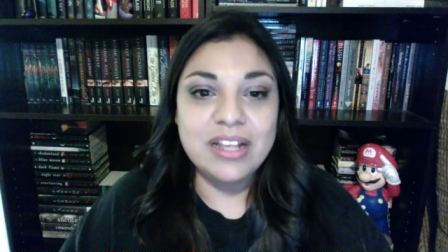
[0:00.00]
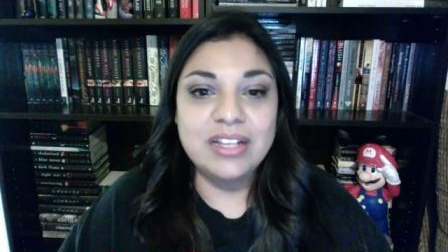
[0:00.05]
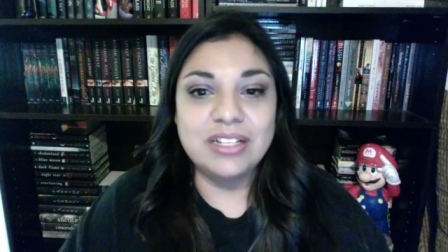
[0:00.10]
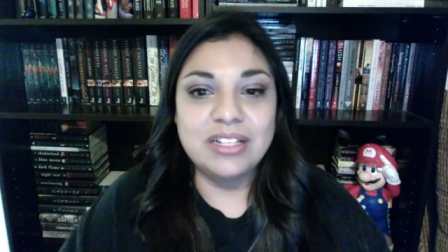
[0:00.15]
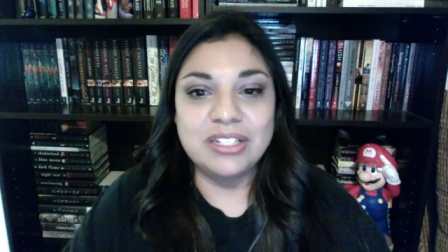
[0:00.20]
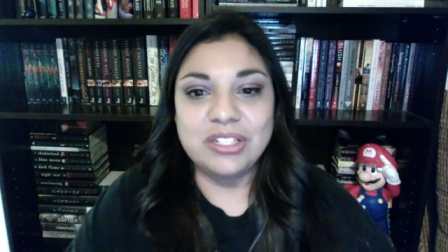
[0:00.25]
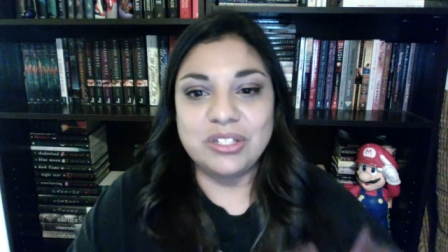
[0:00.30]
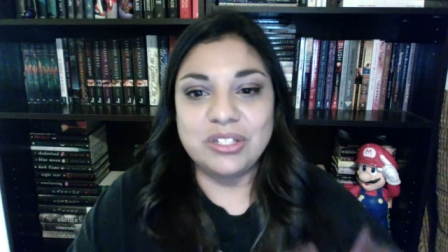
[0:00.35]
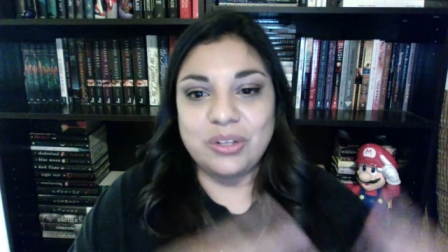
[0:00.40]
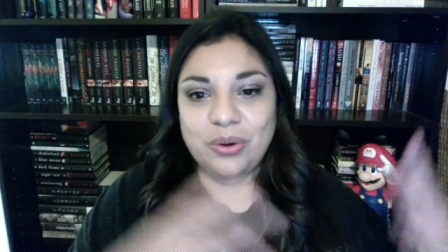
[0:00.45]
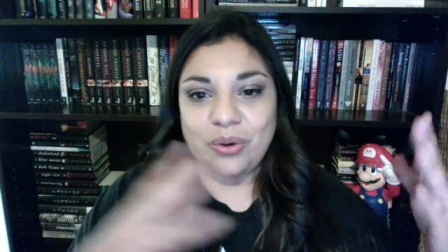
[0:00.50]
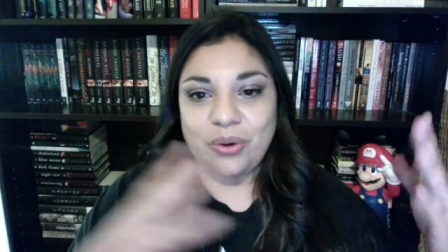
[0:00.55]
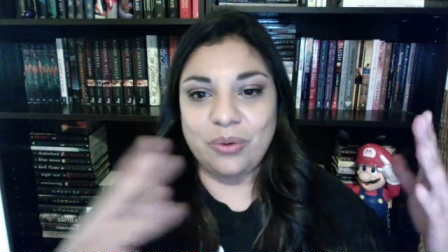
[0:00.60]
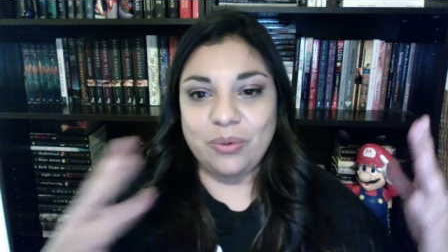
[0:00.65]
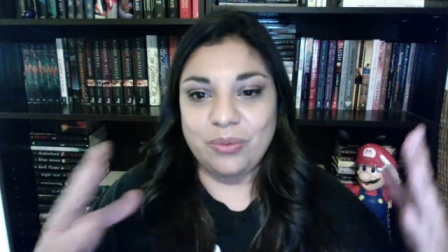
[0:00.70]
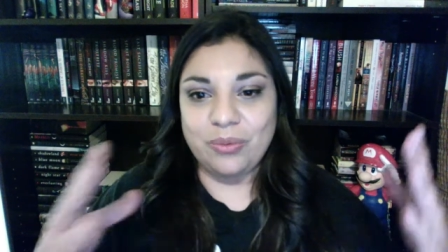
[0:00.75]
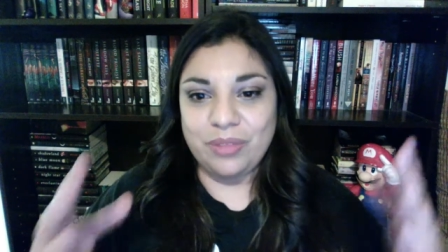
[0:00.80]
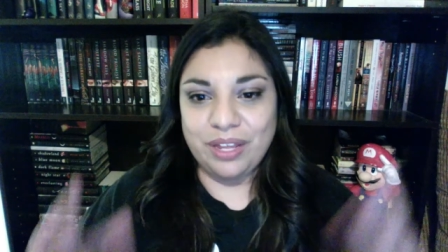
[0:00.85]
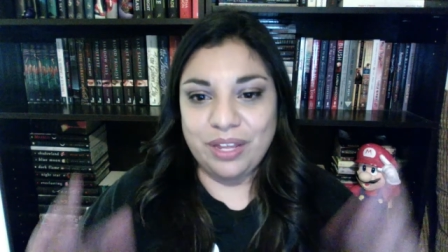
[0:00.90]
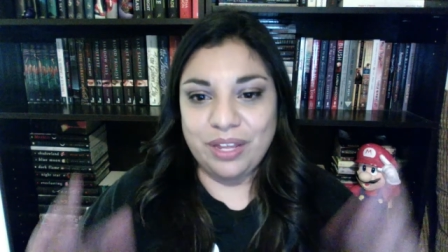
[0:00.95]

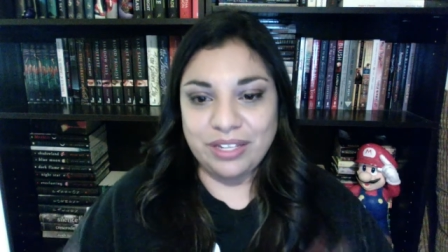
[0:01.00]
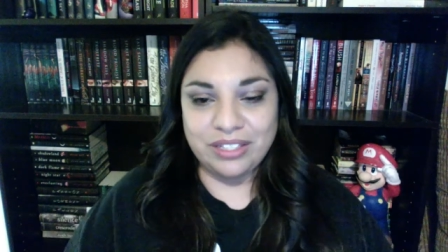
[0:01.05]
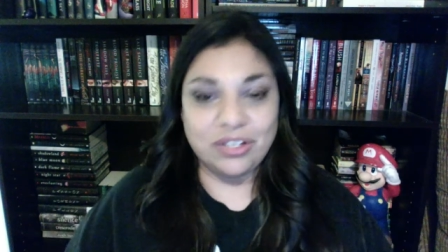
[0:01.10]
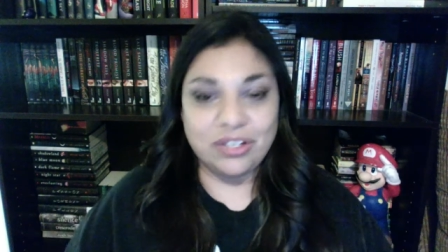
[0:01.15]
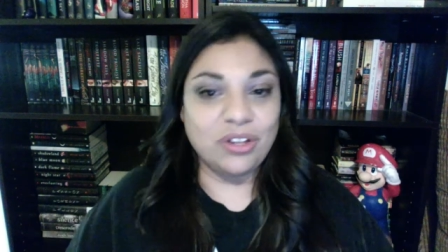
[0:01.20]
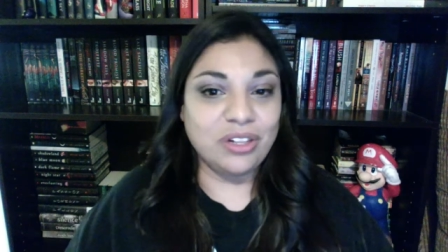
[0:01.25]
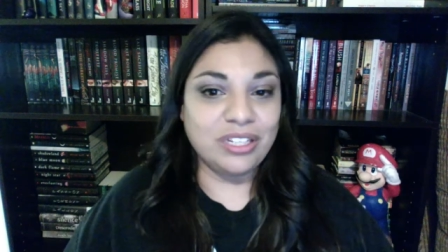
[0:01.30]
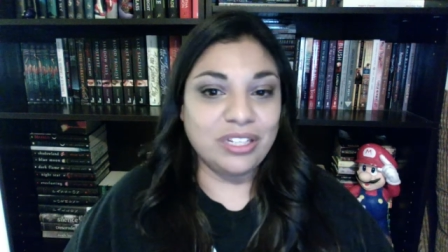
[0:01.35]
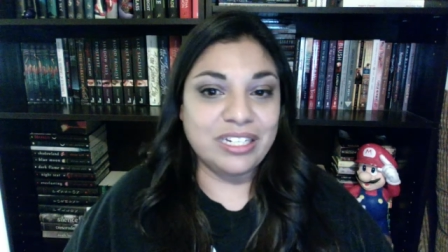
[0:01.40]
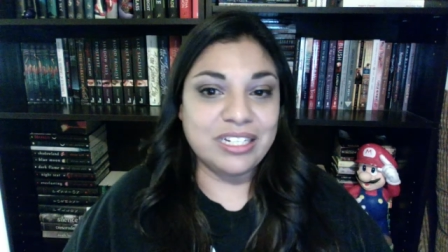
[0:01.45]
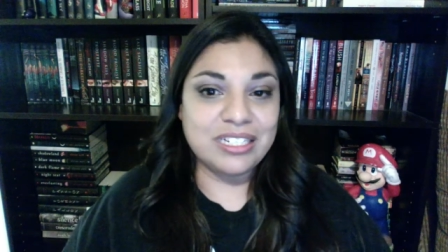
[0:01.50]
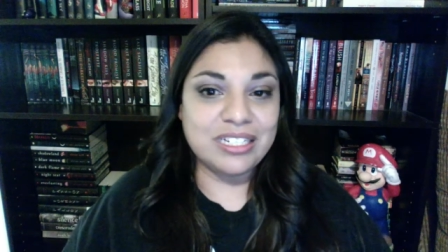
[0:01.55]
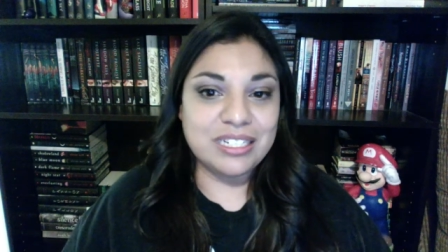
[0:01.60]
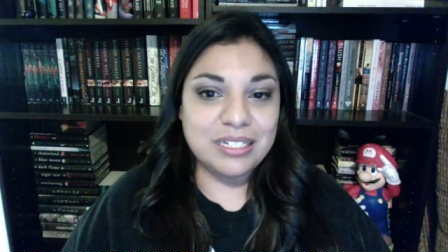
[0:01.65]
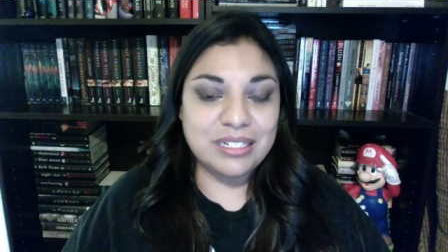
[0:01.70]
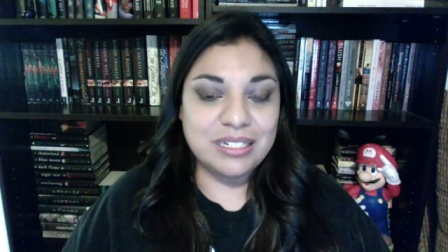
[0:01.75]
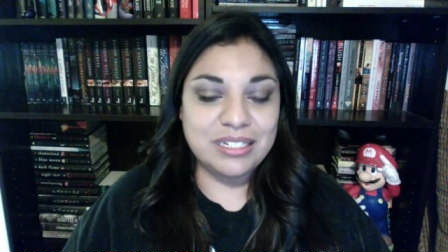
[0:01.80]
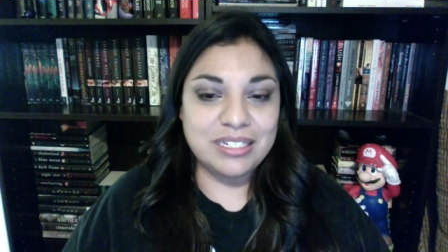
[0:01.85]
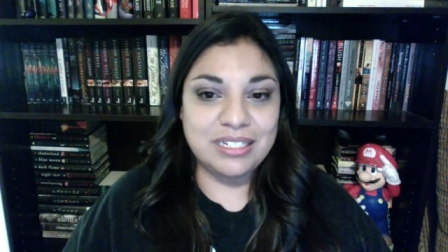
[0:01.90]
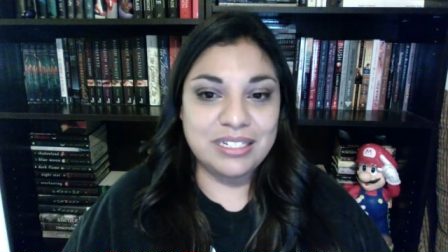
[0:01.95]
So that's all linked
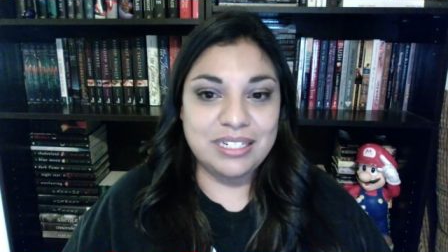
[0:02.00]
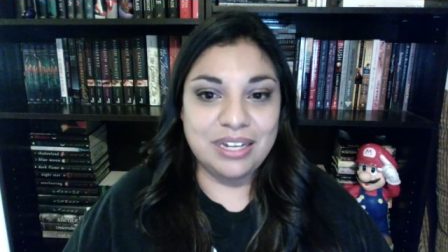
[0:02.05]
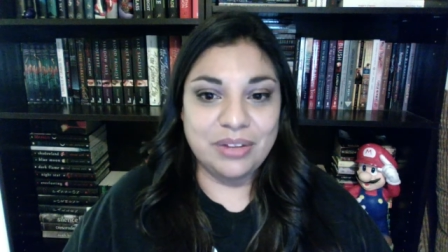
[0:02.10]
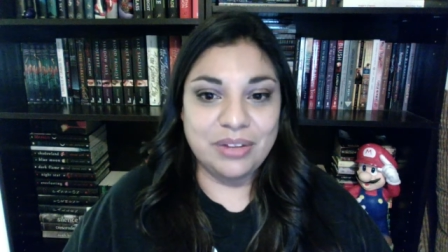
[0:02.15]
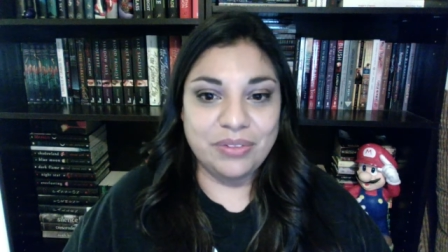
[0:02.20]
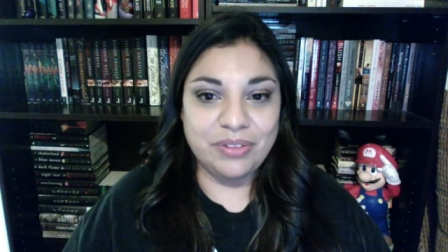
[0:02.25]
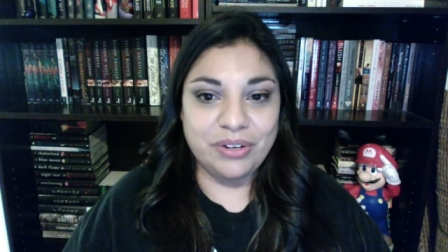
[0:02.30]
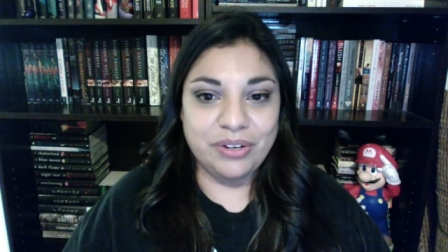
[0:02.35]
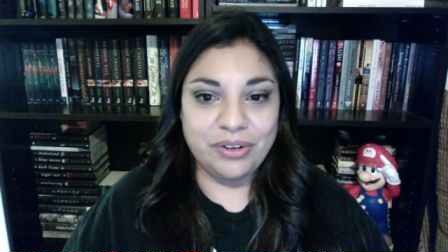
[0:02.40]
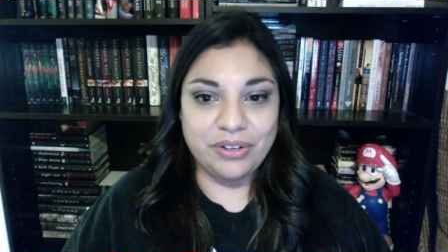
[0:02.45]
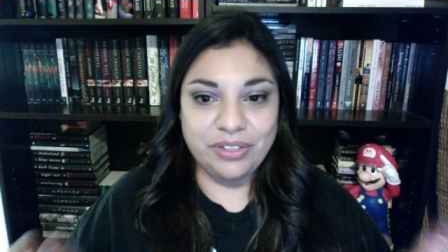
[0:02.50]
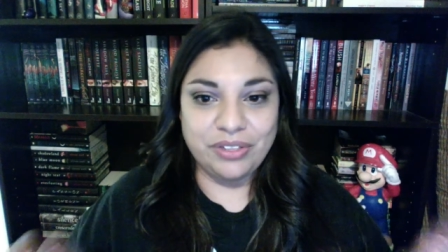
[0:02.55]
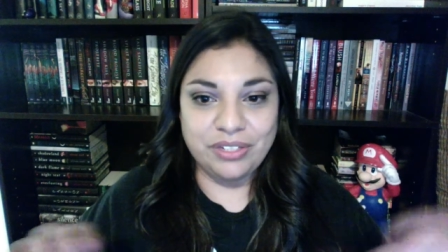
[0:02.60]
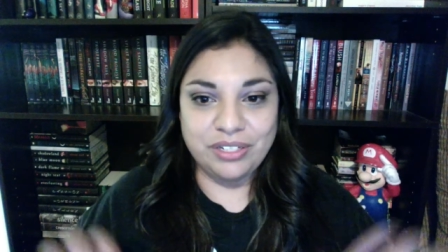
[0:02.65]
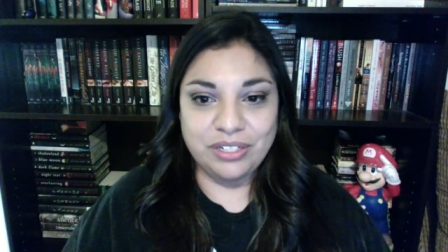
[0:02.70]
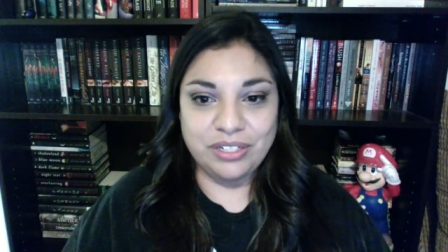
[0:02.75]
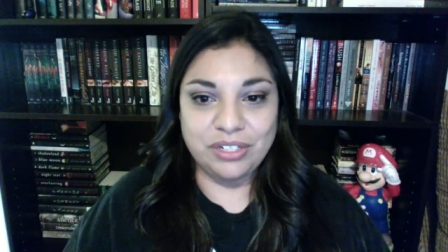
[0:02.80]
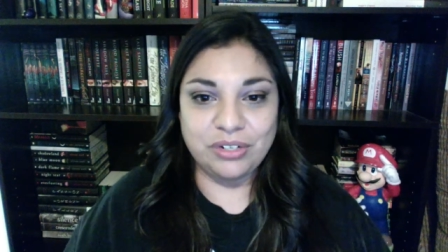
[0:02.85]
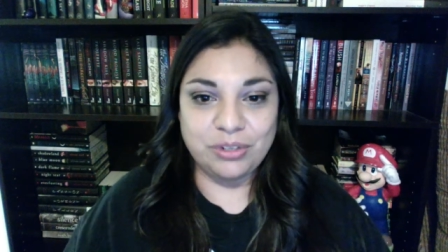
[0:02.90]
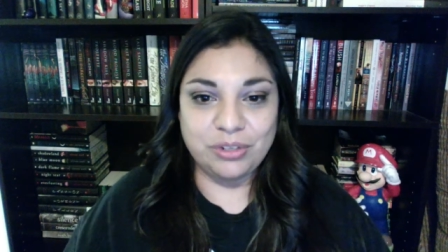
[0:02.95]
down there in the
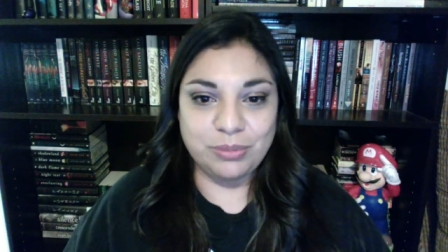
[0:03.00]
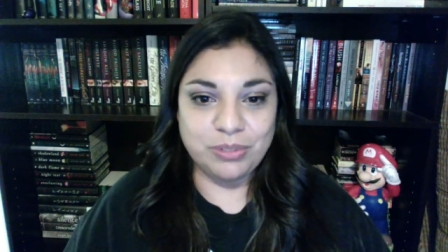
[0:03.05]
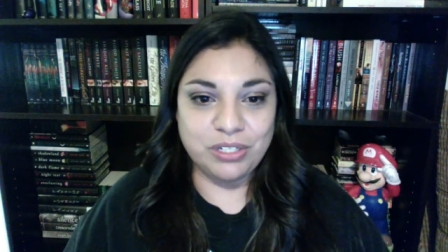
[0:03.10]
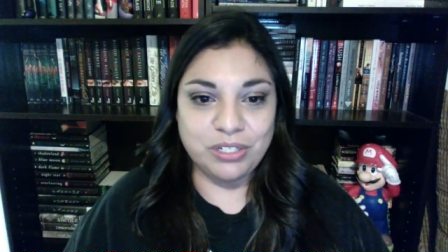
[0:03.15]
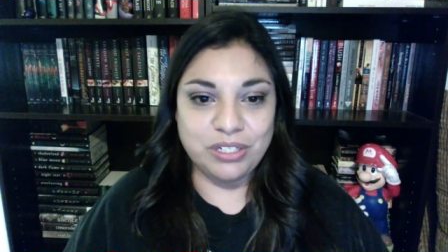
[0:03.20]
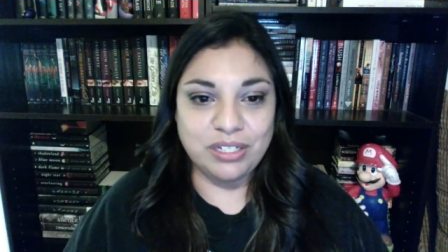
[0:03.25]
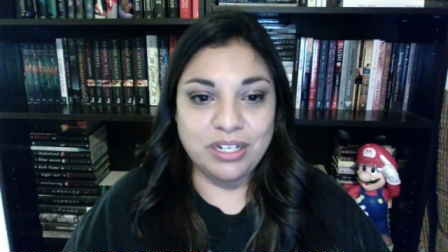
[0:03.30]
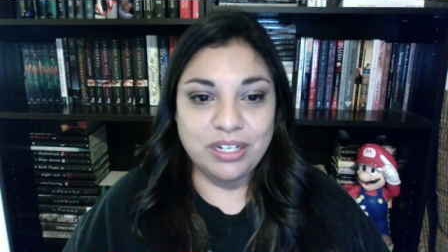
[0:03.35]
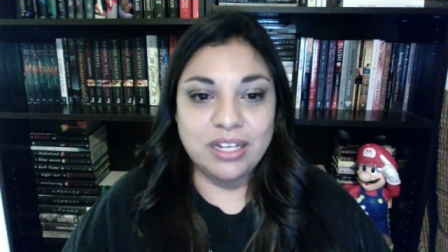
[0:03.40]
description.